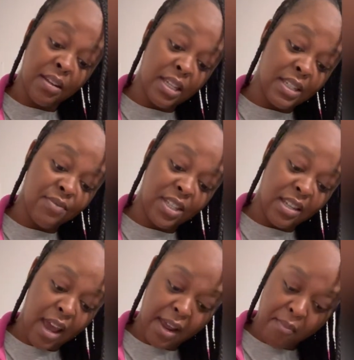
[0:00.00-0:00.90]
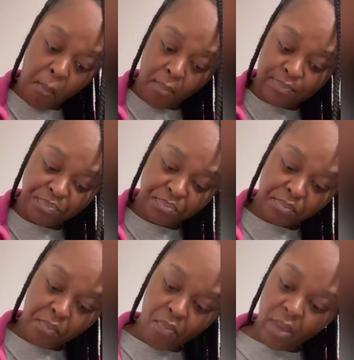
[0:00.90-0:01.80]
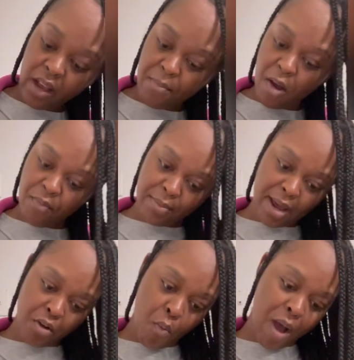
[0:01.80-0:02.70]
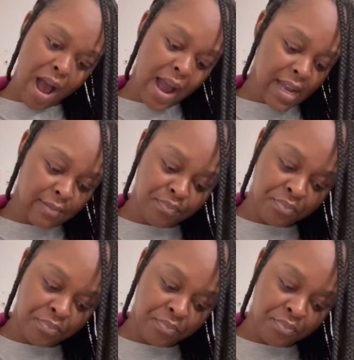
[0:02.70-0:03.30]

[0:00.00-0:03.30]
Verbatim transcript: This is for tonight. Come home with a bottle of wine.